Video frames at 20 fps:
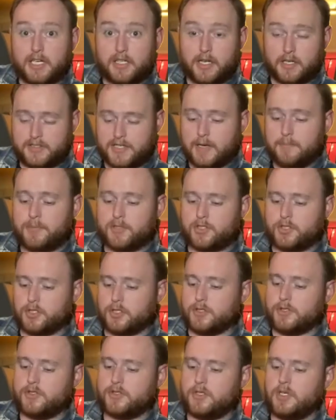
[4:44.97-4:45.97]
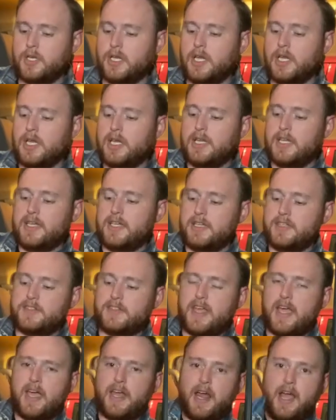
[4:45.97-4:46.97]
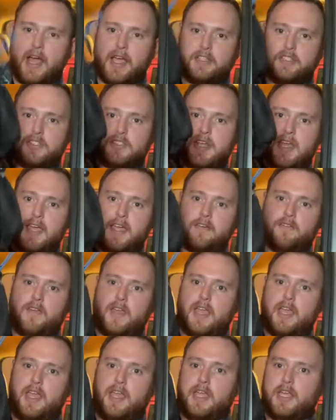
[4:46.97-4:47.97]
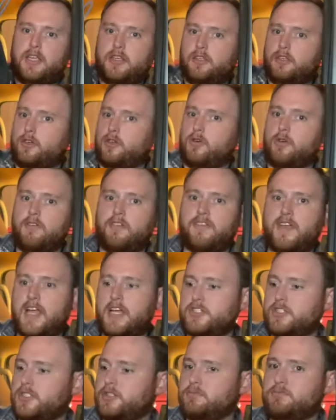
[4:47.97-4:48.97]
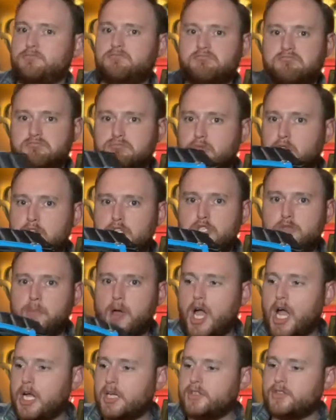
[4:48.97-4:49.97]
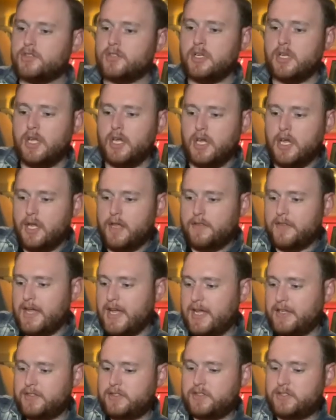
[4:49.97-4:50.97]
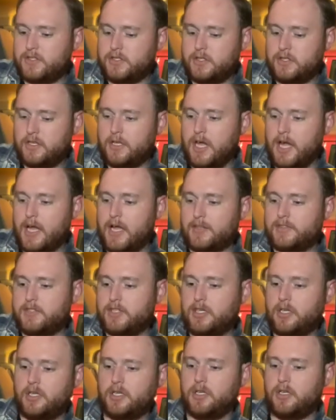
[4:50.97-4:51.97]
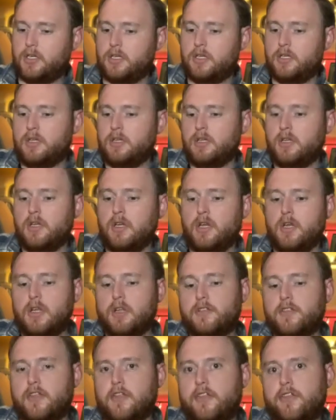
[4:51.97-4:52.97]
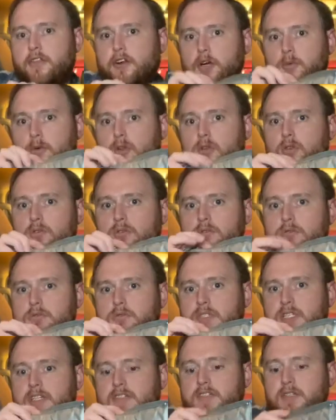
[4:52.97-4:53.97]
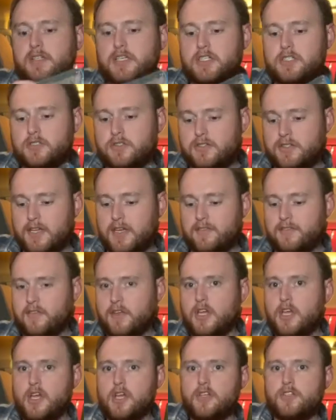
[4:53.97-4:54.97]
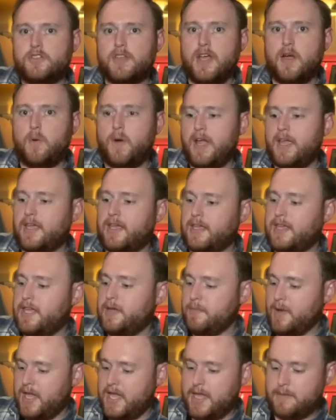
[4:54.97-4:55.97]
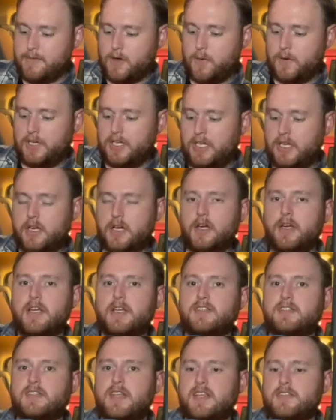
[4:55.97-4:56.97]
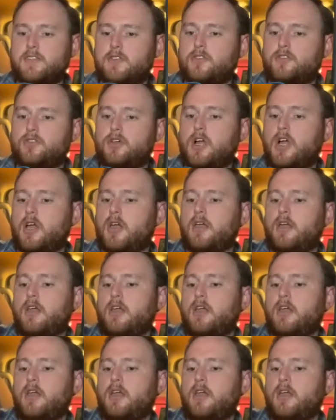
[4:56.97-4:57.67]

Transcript: temperatures is that I just have a good old-fashioned lunchbox that's got the thermal insulation stuff, so that way I can keep my ammo in here. It stays in the truck.